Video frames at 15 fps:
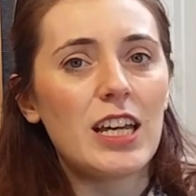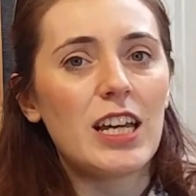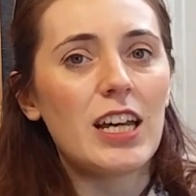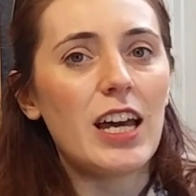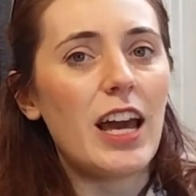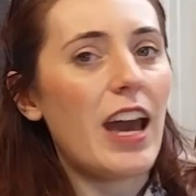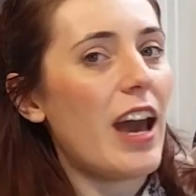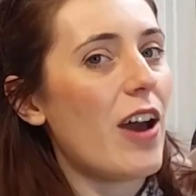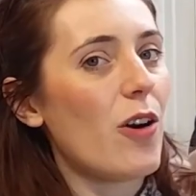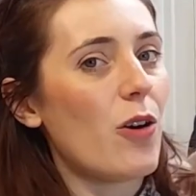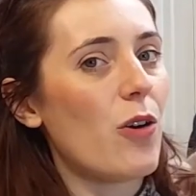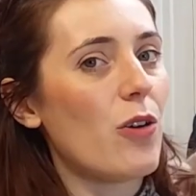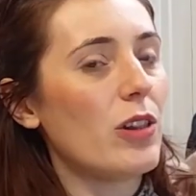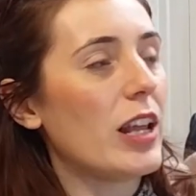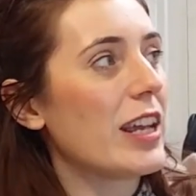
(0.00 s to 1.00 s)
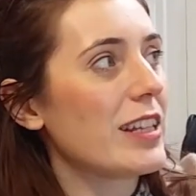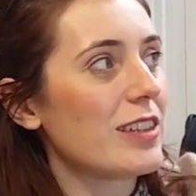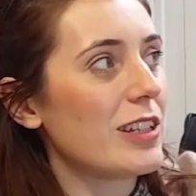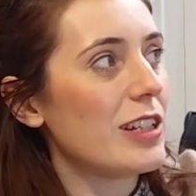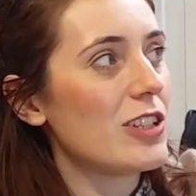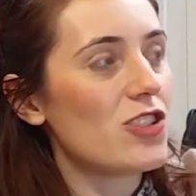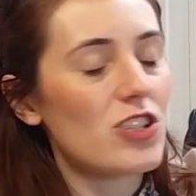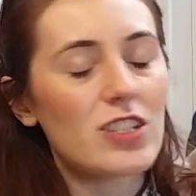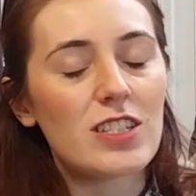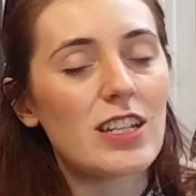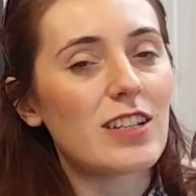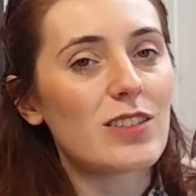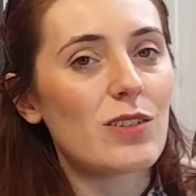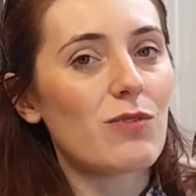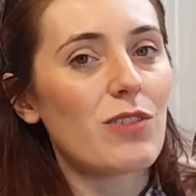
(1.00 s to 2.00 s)
how, like, the
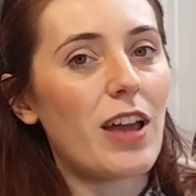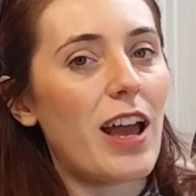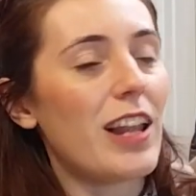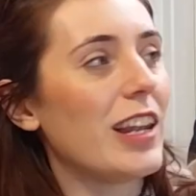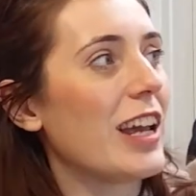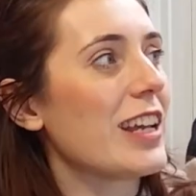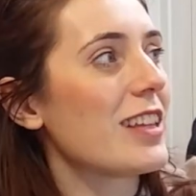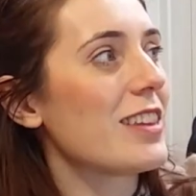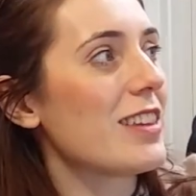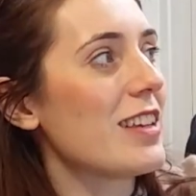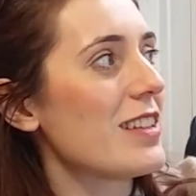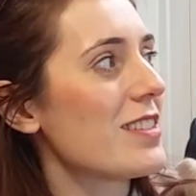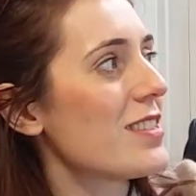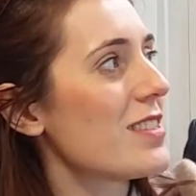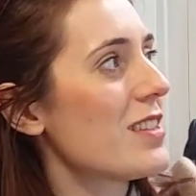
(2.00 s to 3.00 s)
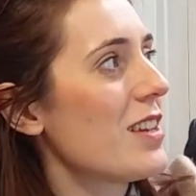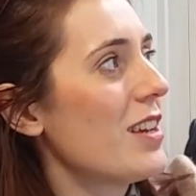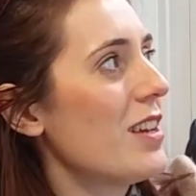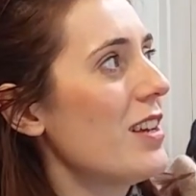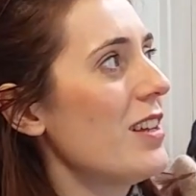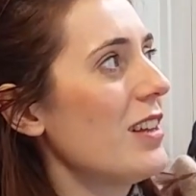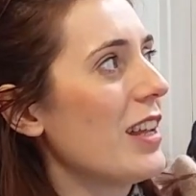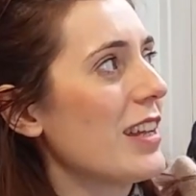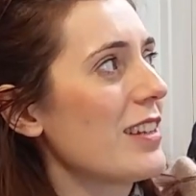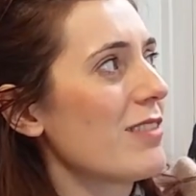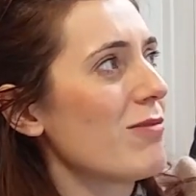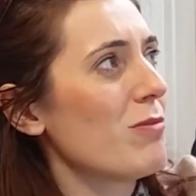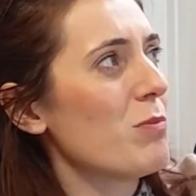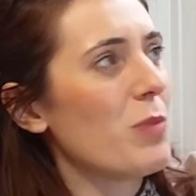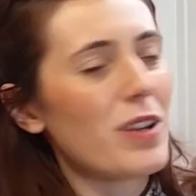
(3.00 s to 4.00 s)
logistics of that, like this, like
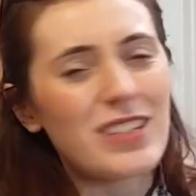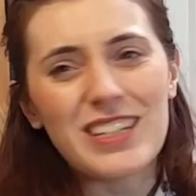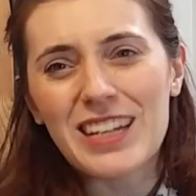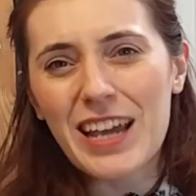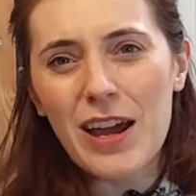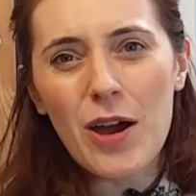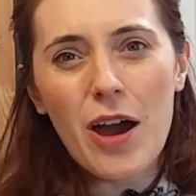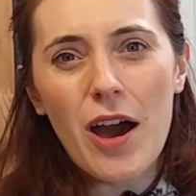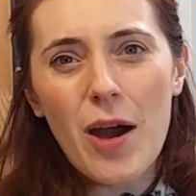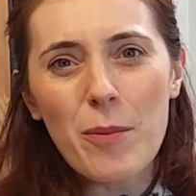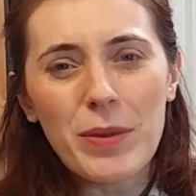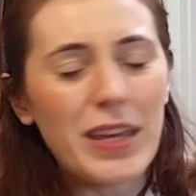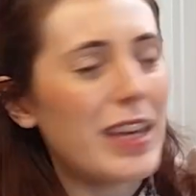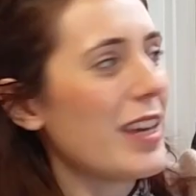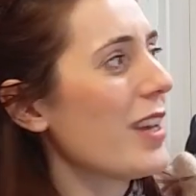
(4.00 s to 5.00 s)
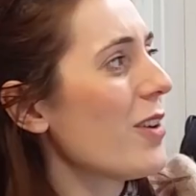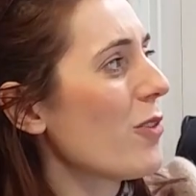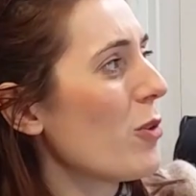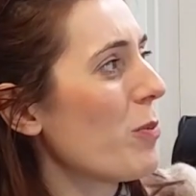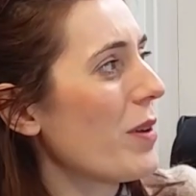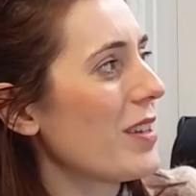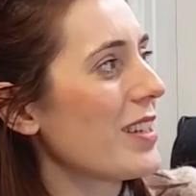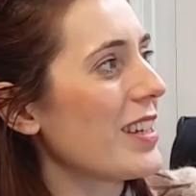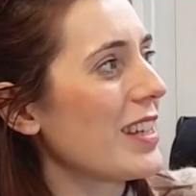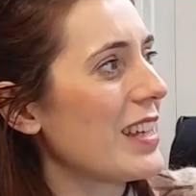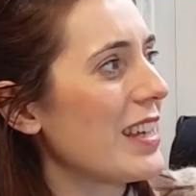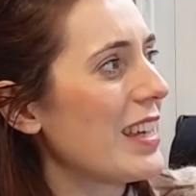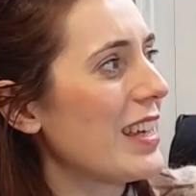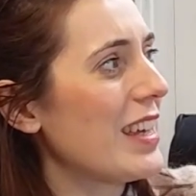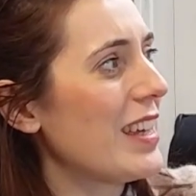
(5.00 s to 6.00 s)
buttoning it up here or buttoning
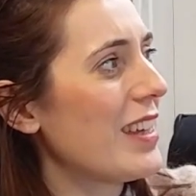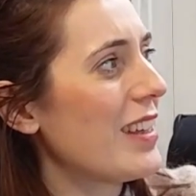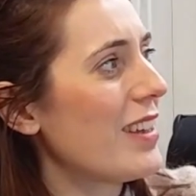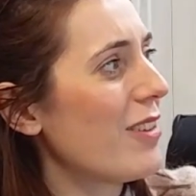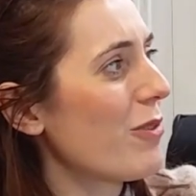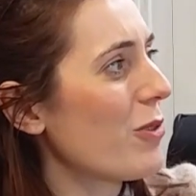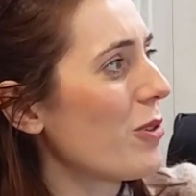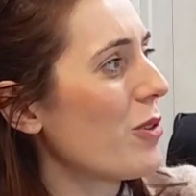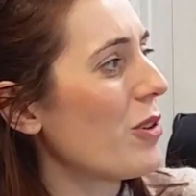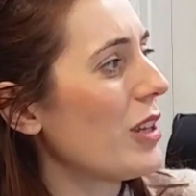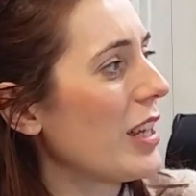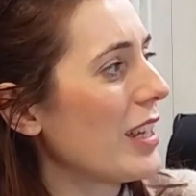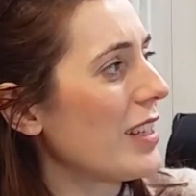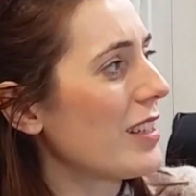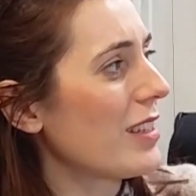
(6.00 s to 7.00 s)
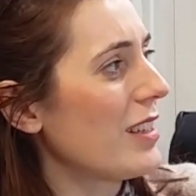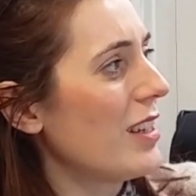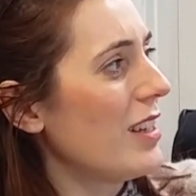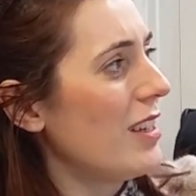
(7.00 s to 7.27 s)
it here, or like,